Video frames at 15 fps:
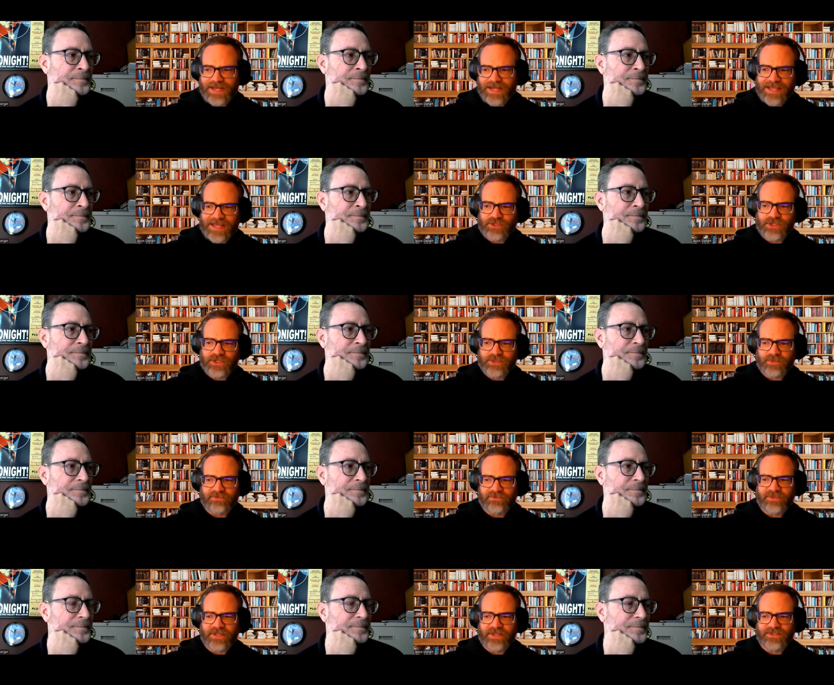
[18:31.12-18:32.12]
Speaker 1: an adjunct
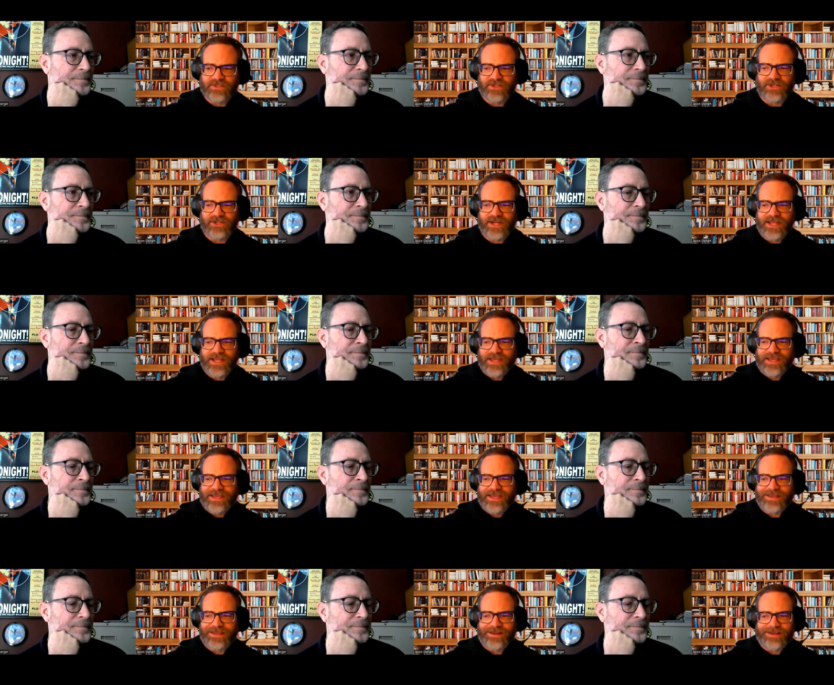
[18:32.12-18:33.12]
professor
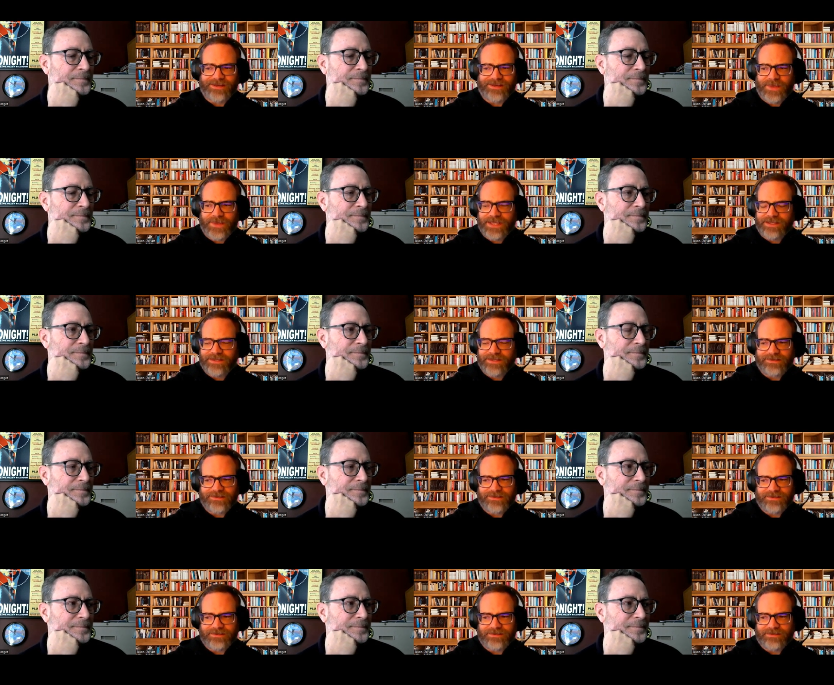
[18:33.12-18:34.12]
and i mean
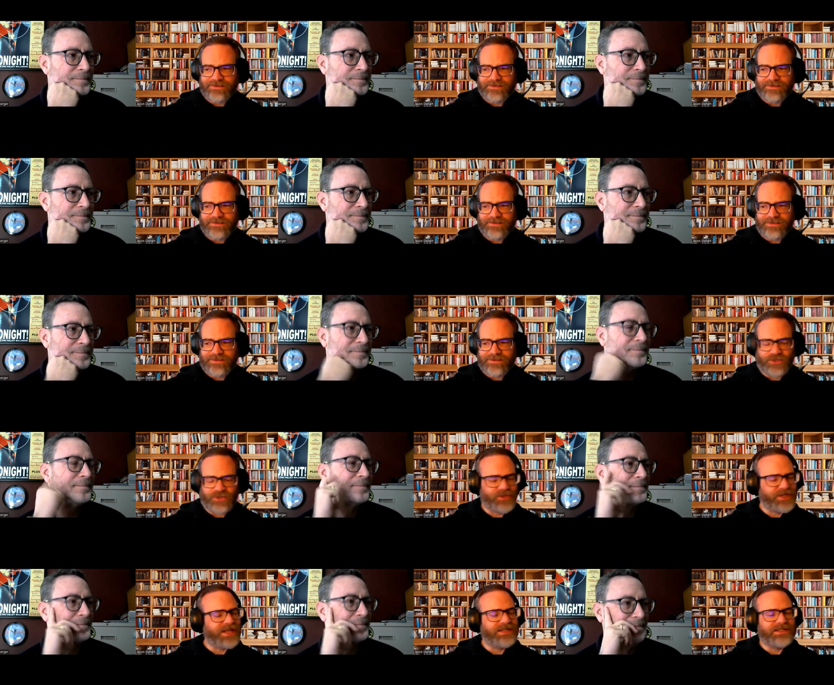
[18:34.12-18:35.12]
the
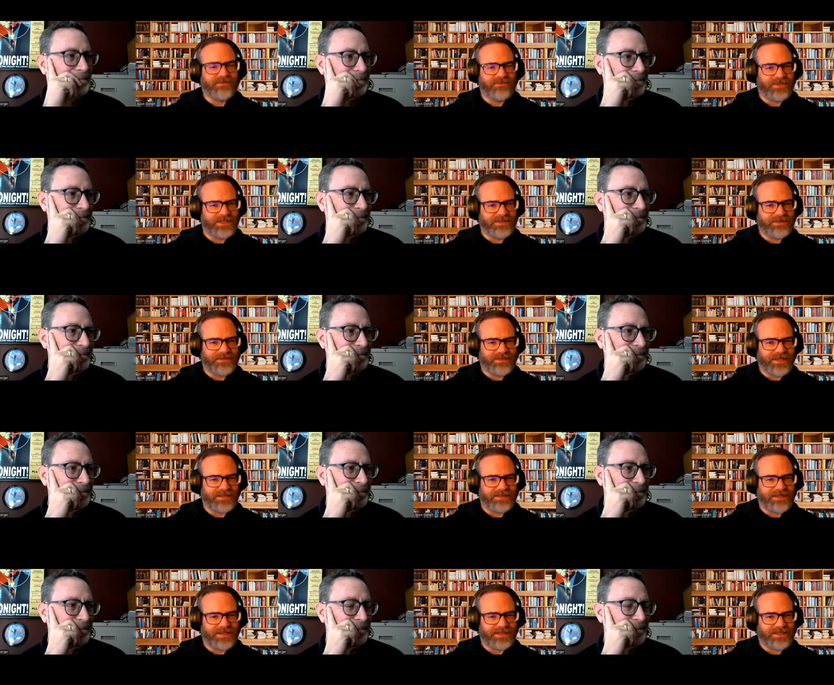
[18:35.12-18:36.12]
creativity that
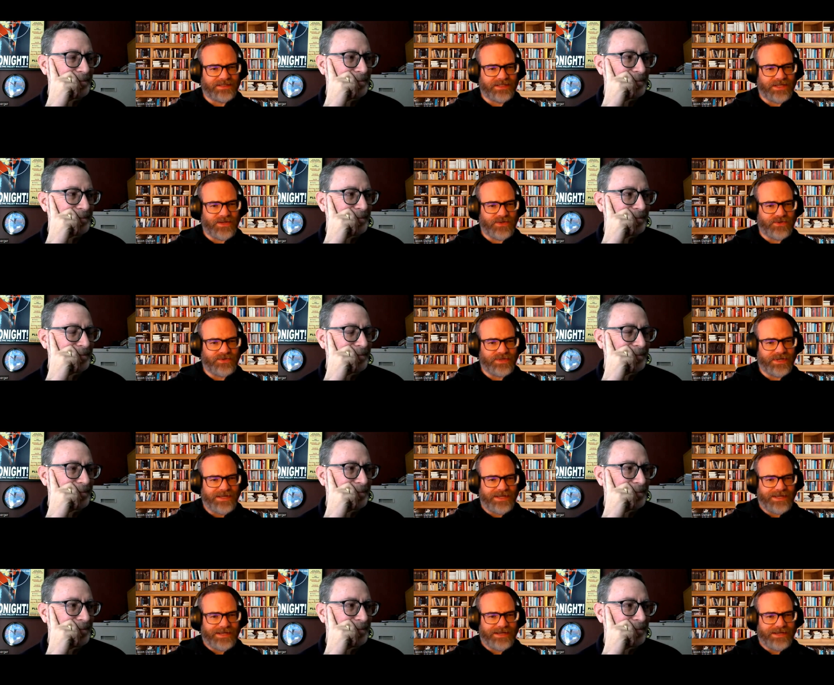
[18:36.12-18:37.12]
that takes alone
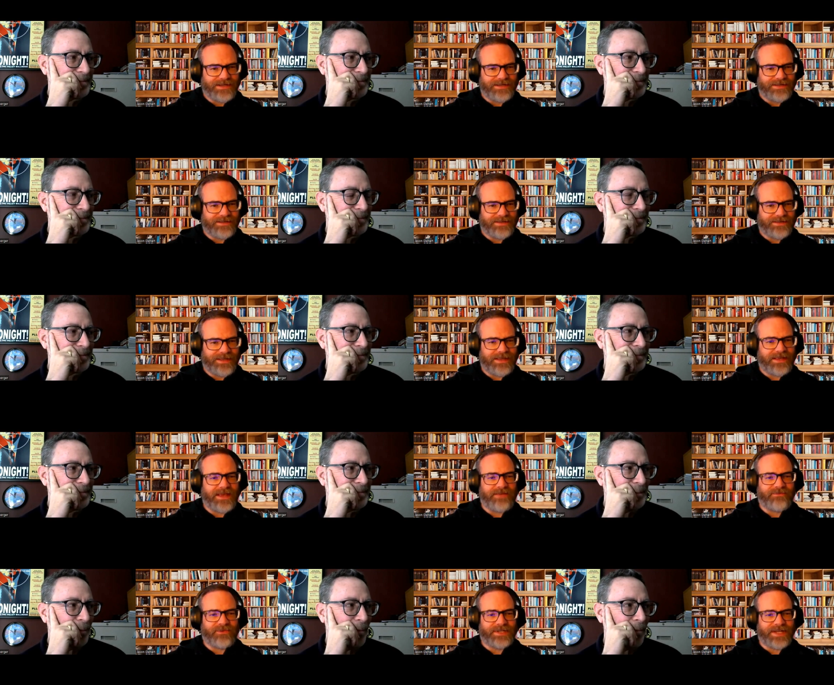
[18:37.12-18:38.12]
uh,
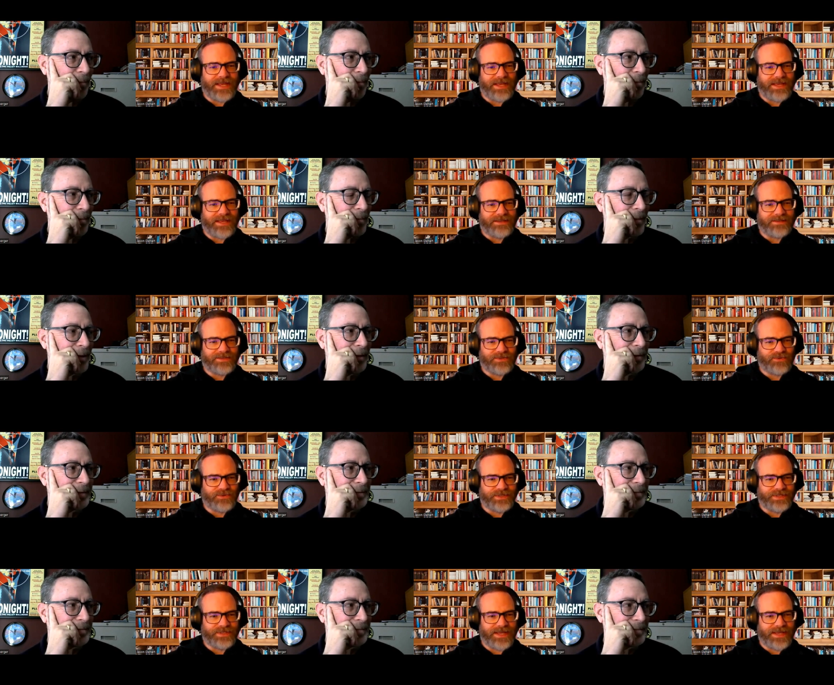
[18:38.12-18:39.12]
every day is sort
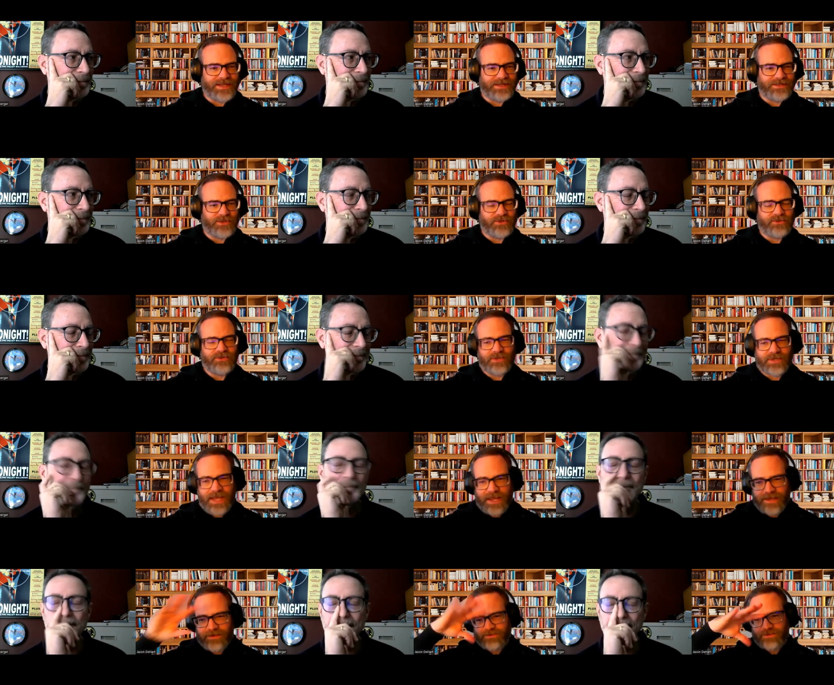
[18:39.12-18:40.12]
of that you, you
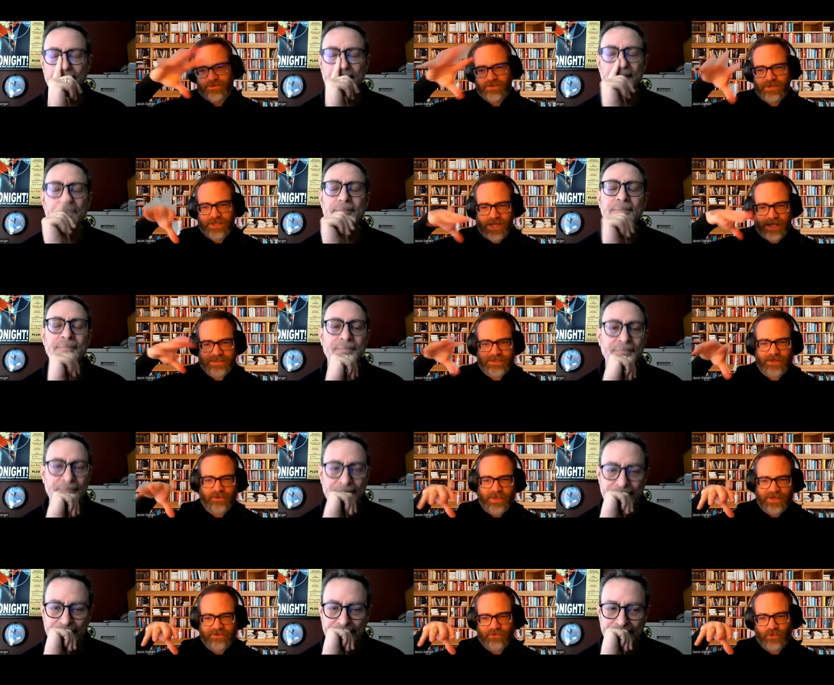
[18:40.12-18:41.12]
can't do the cocktail
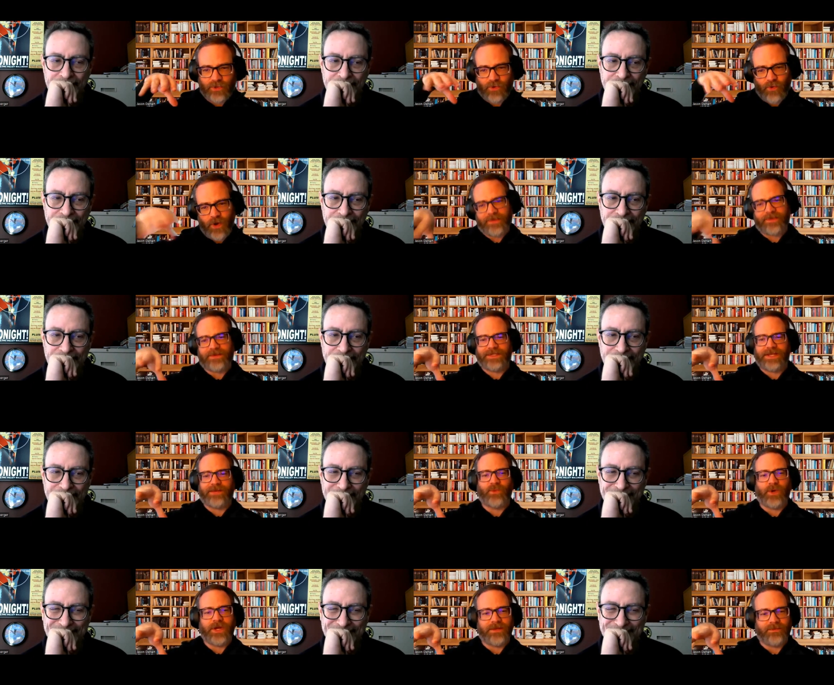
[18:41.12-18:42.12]
metaphor in quite the
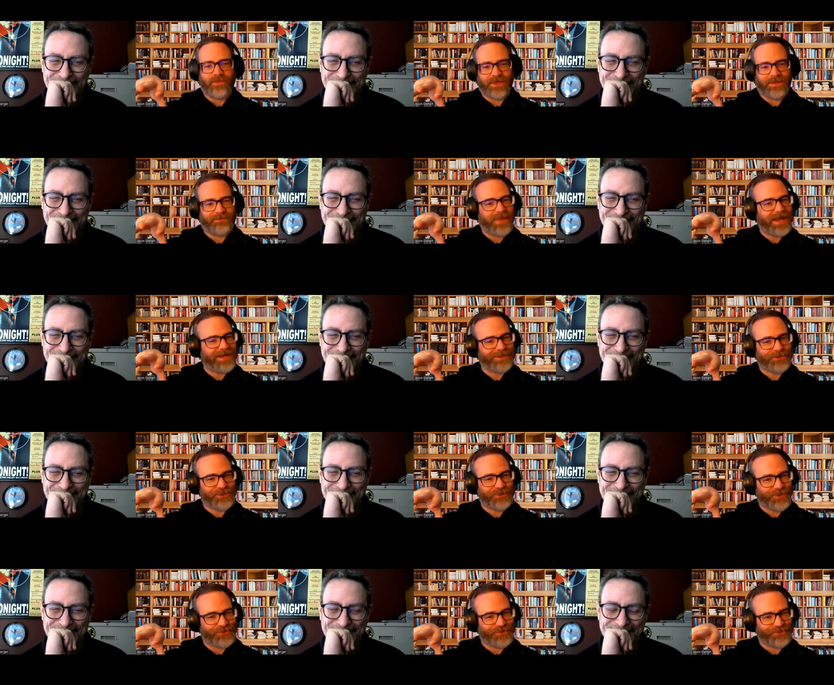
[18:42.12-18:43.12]
same way but
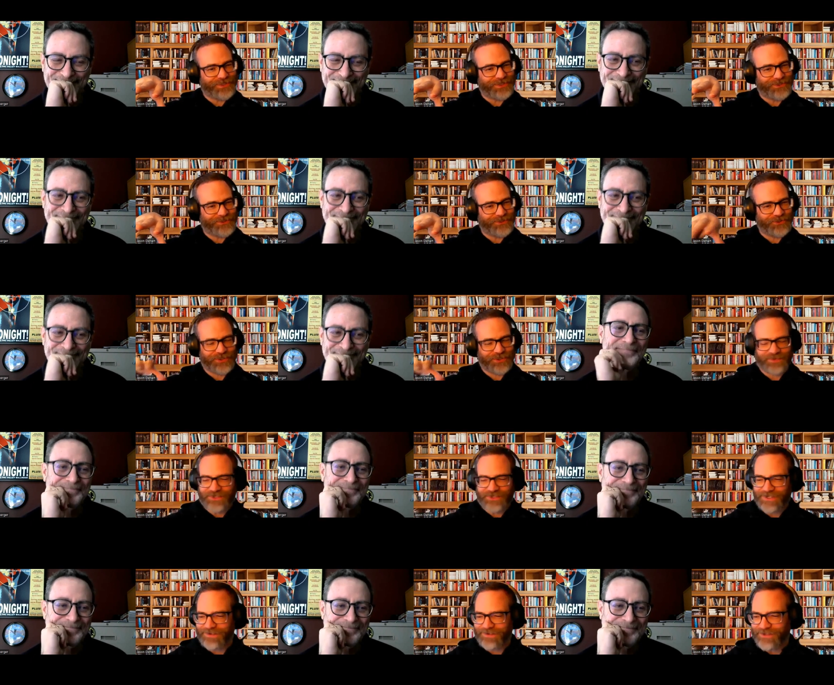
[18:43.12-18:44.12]
managing those relationships
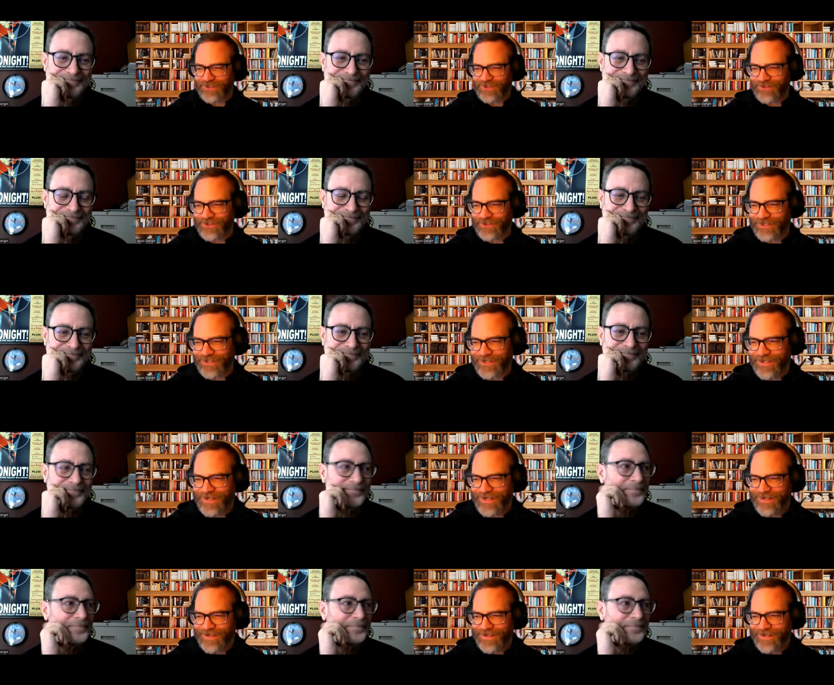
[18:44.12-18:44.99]
is absolutely